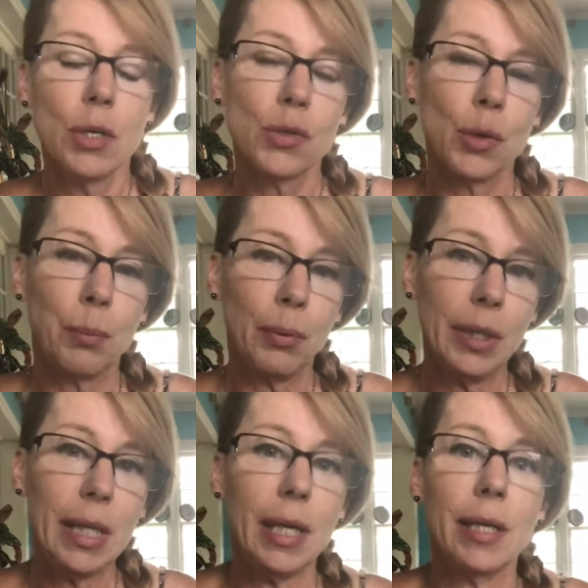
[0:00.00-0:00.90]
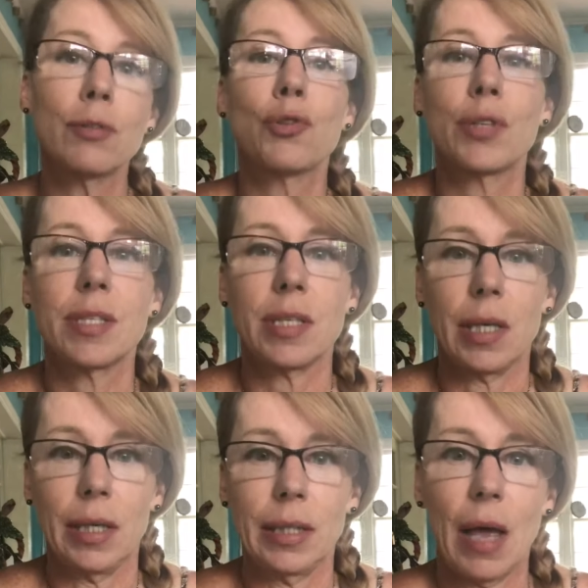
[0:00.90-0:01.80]
So pretty
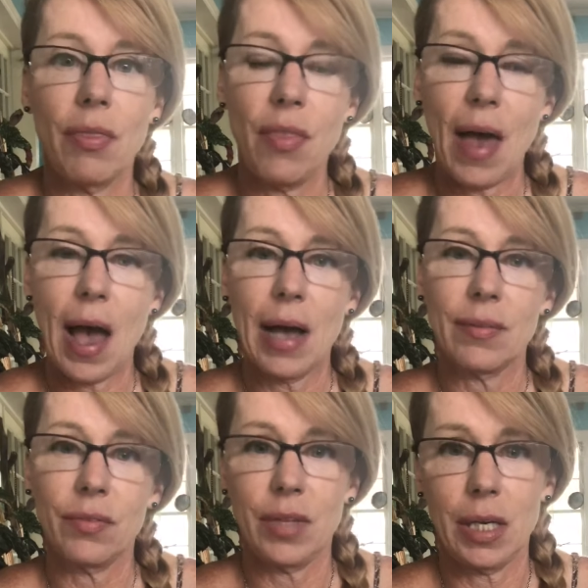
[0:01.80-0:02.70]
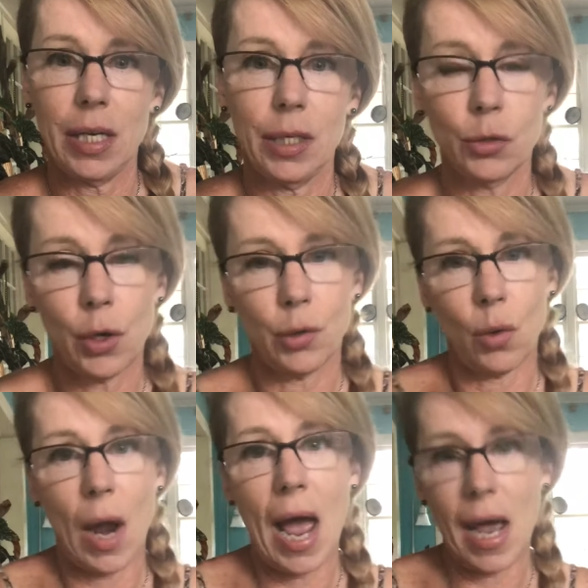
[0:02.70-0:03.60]
interesting that the
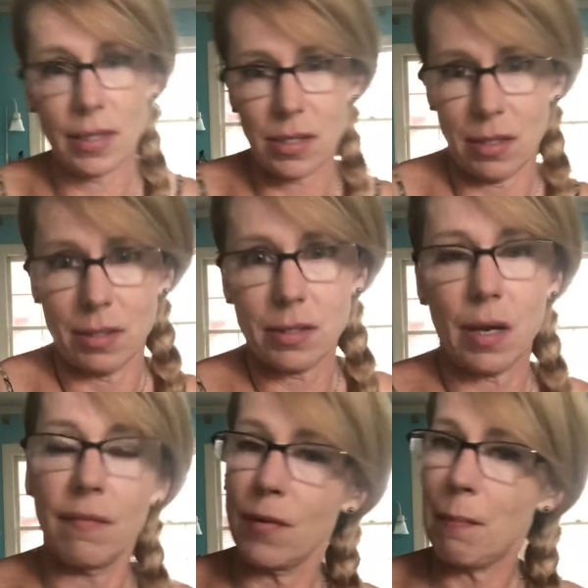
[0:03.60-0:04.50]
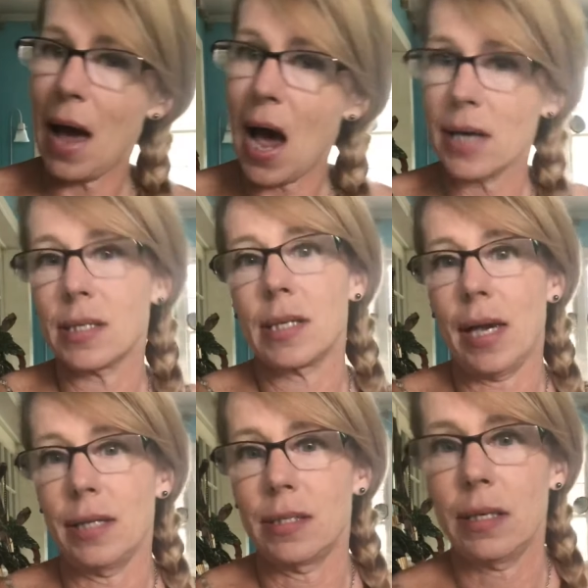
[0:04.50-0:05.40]
nodal axis of the past
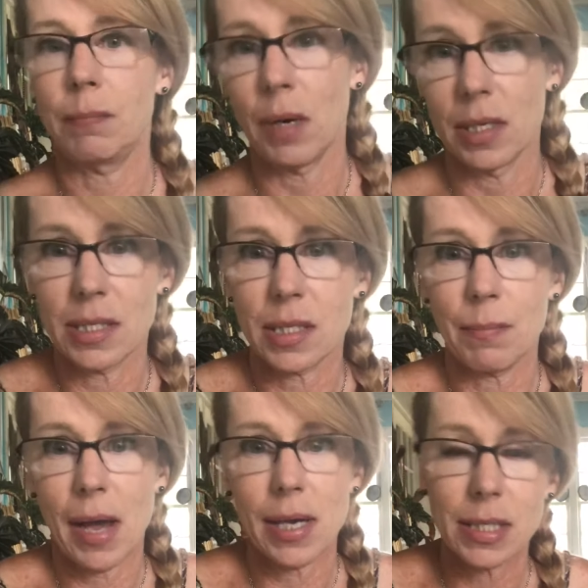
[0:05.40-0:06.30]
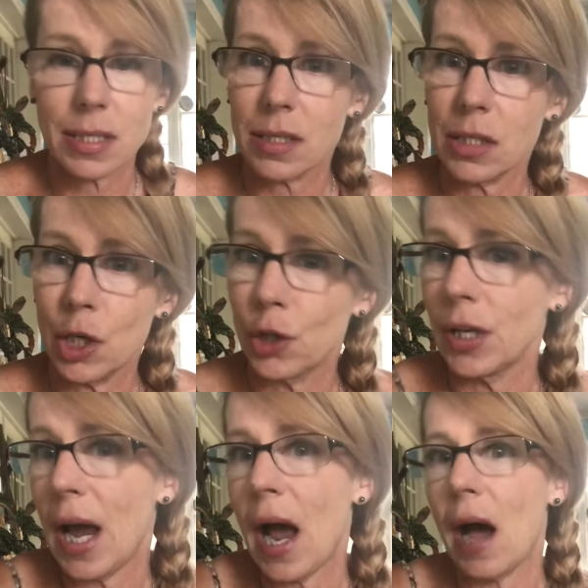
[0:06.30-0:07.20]
18 months, the past year
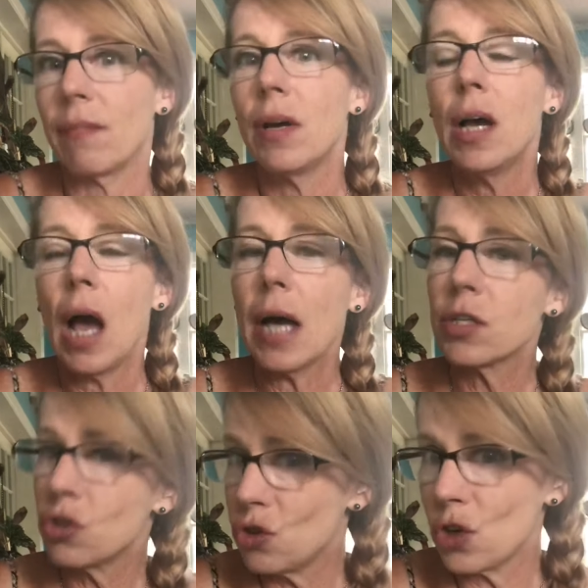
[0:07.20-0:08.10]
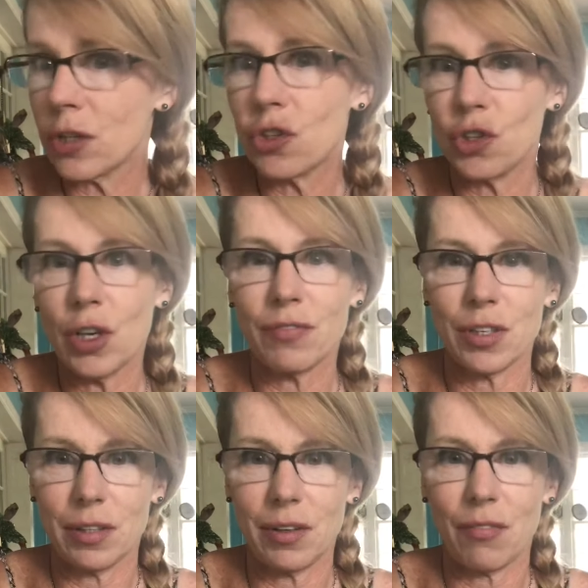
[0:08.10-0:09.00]
and a half, has just
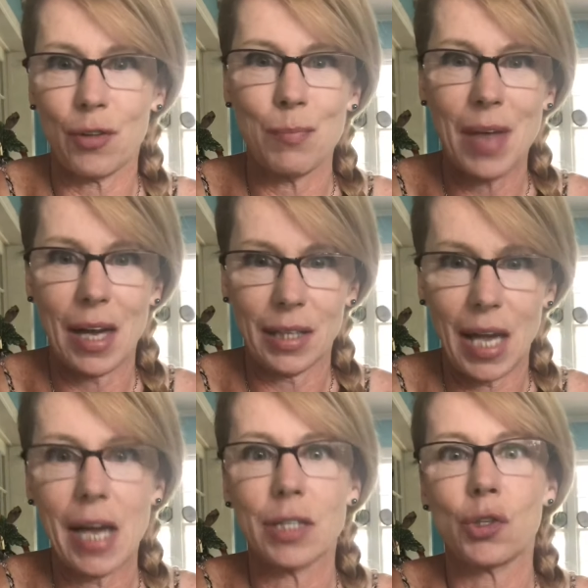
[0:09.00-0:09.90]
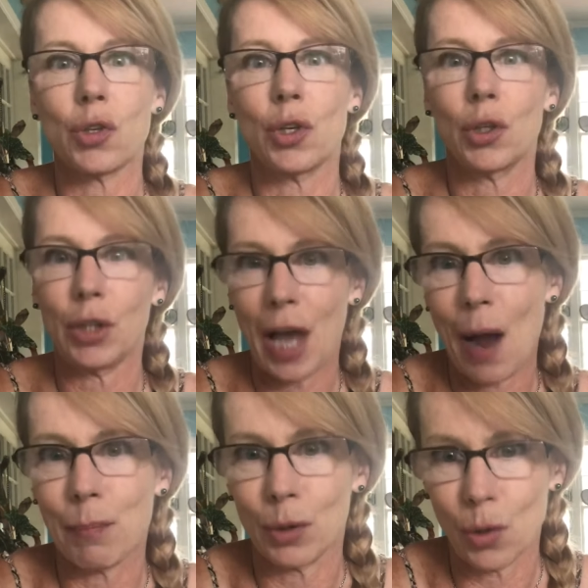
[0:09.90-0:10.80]
shifted from that Cancer
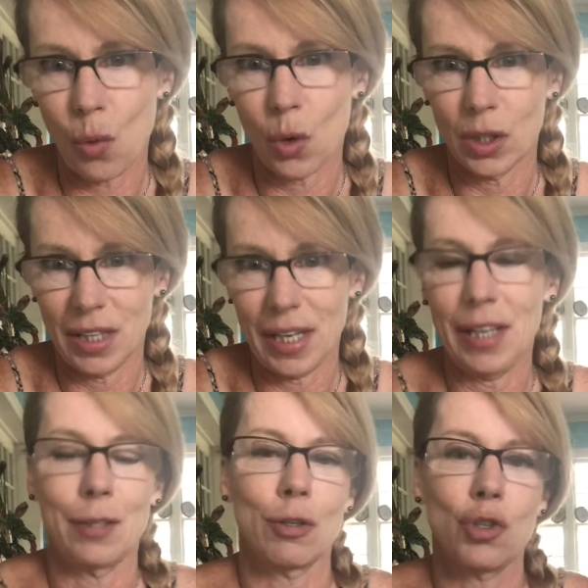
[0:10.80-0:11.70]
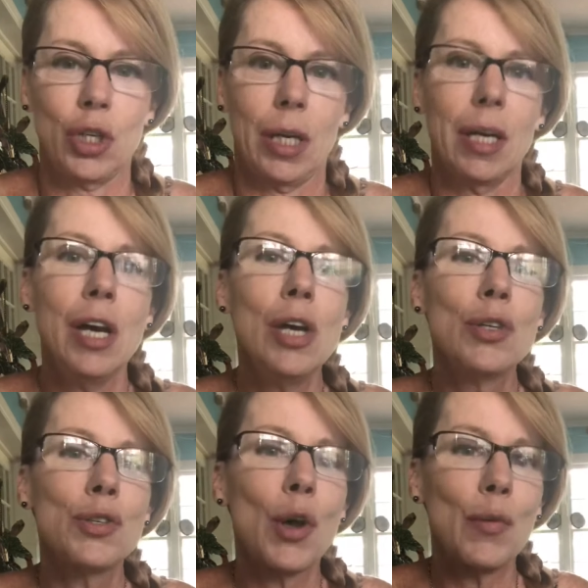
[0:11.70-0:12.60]
Capricorn energy.
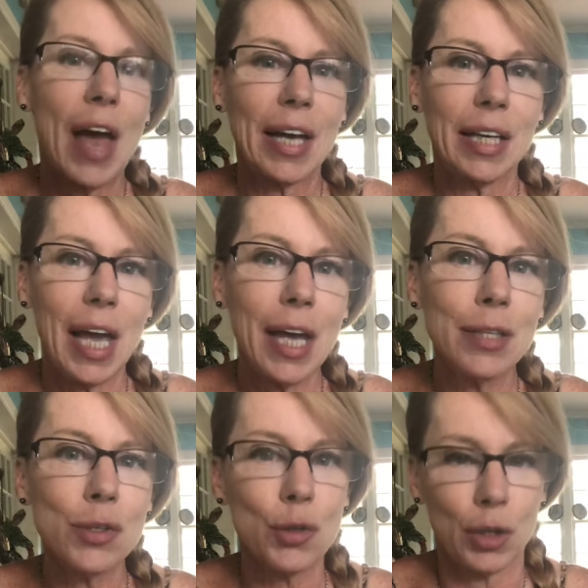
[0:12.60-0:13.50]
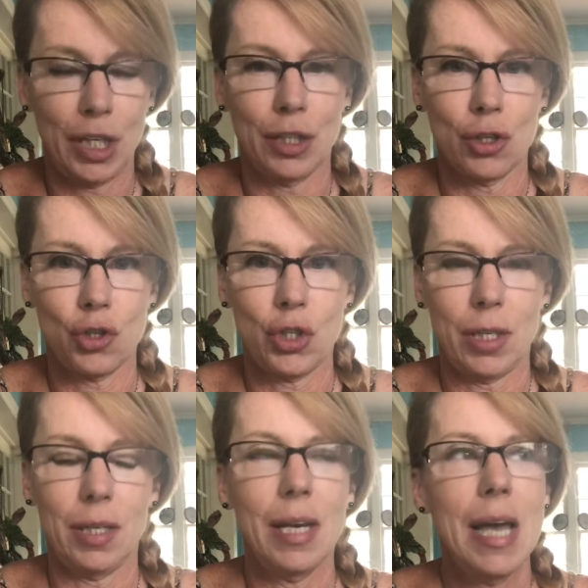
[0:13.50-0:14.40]
So that Cancer
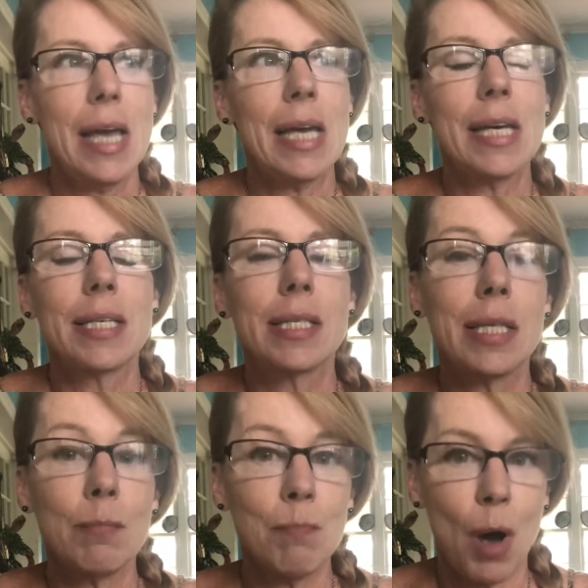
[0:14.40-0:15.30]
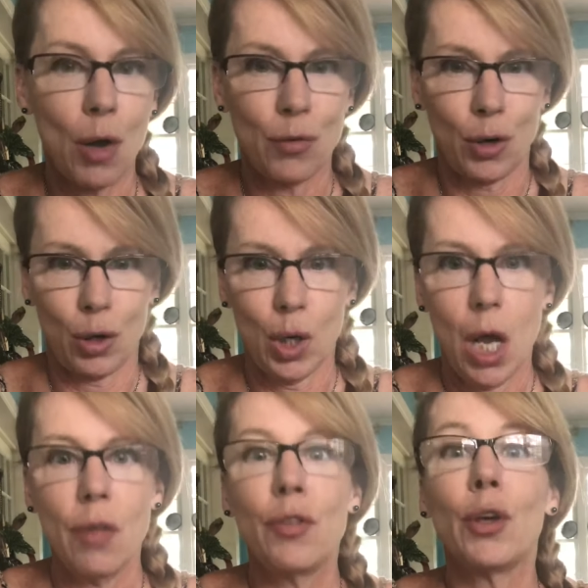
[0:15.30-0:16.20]
energy is the mother,
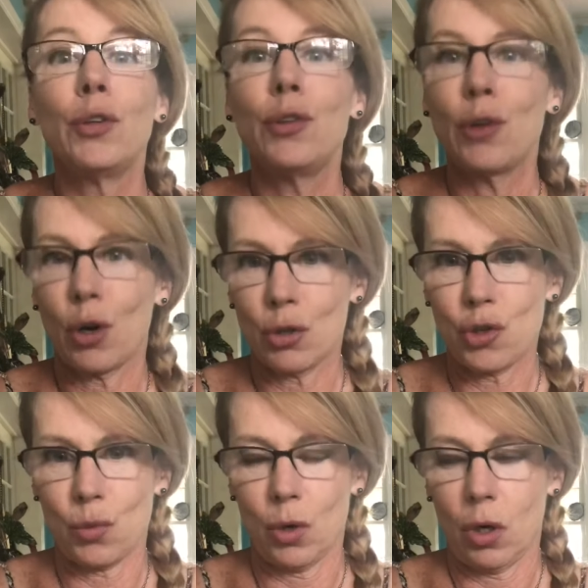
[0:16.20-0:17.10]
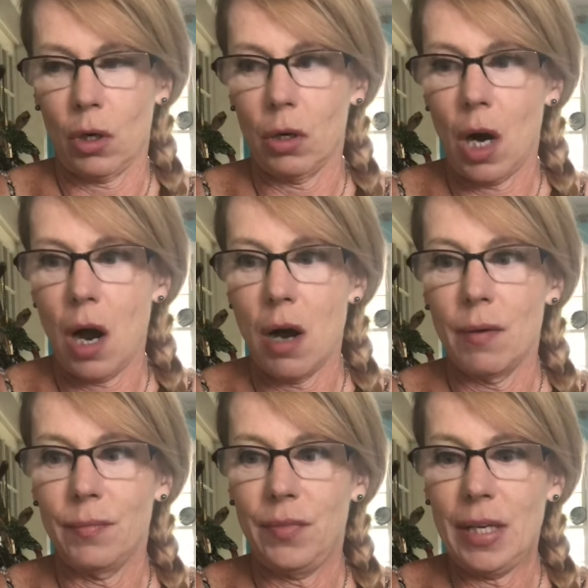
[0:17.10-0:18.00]
the nurturer,
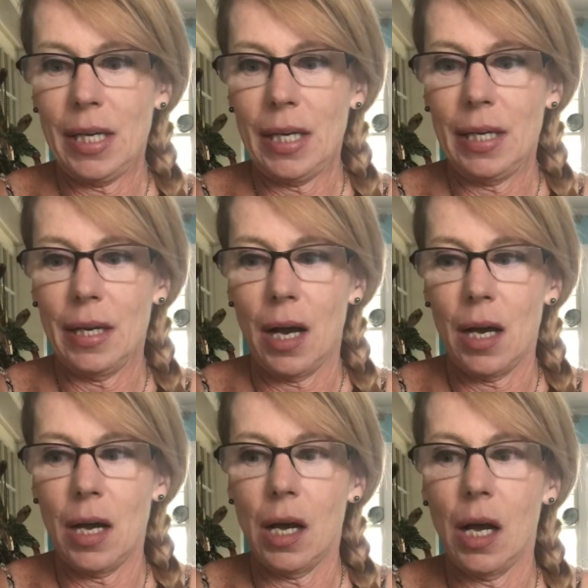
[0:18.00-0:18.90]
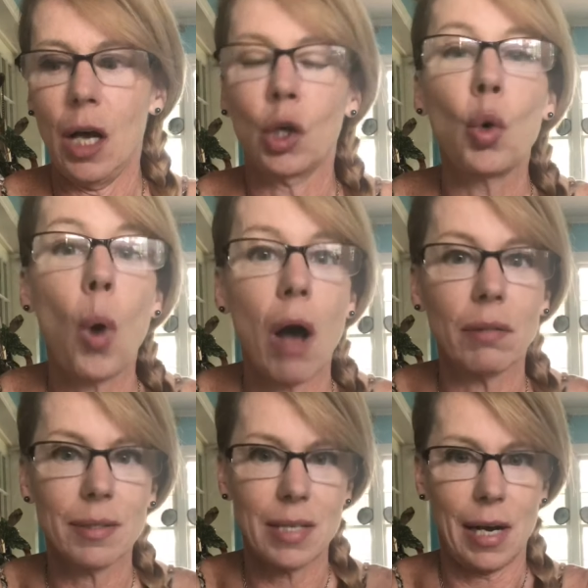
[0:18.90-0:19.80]
the
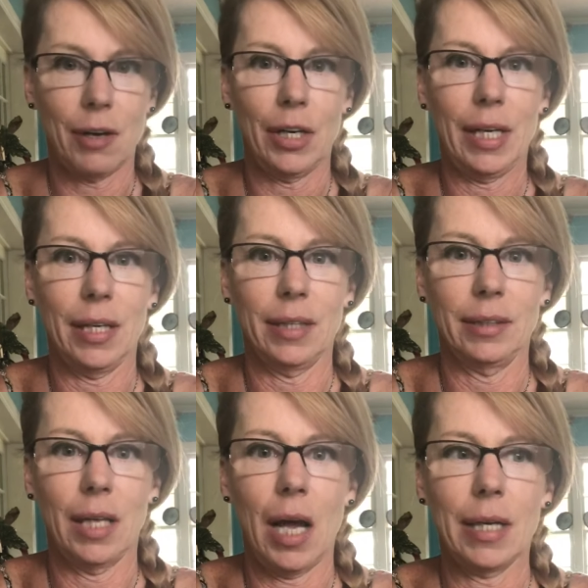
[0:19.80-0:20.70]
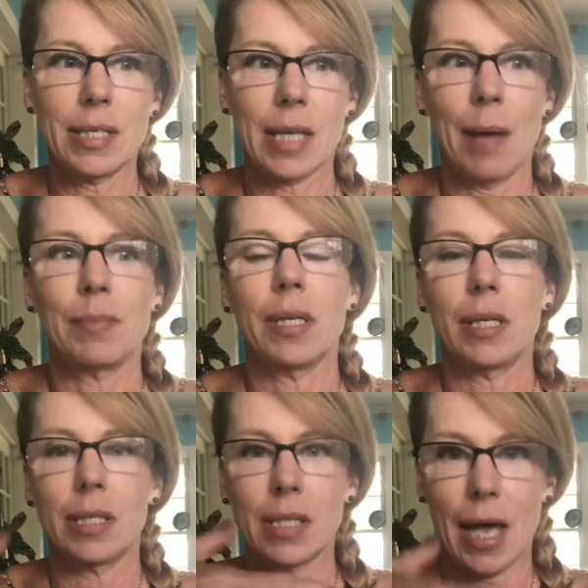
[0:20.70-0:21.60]
equalitarian
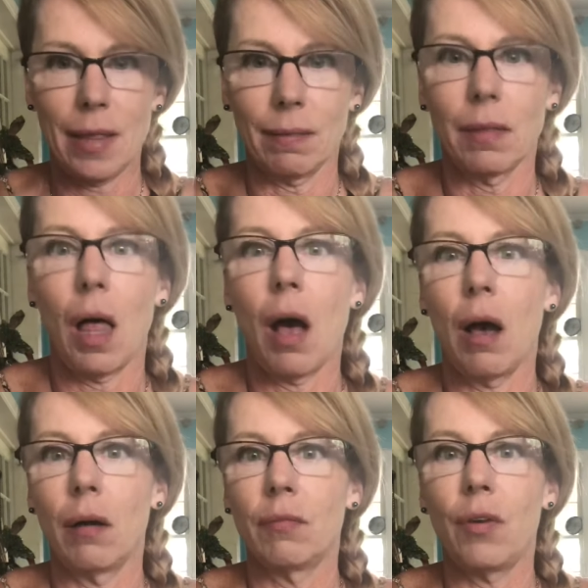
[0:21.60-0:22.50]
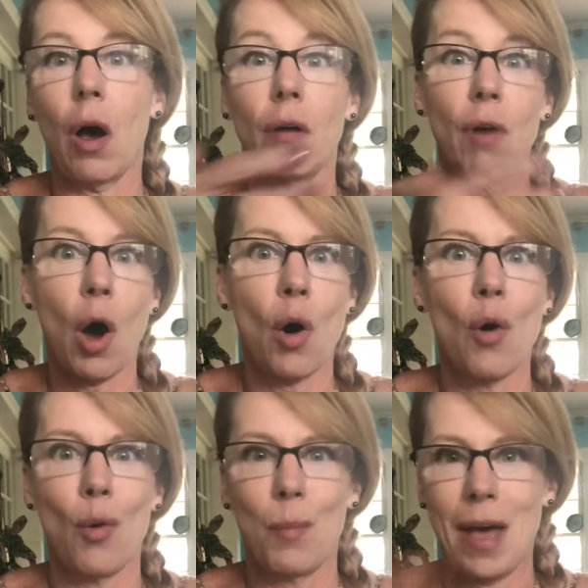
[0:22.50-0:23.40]
acceptance and love of
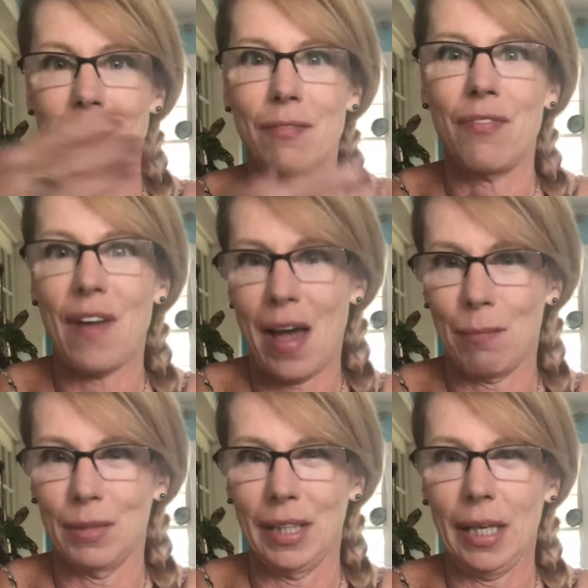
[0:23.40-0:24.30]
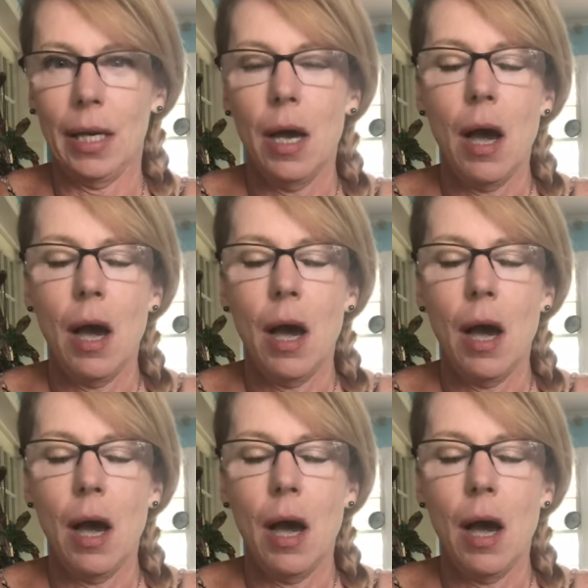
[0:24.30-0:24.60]
home and family.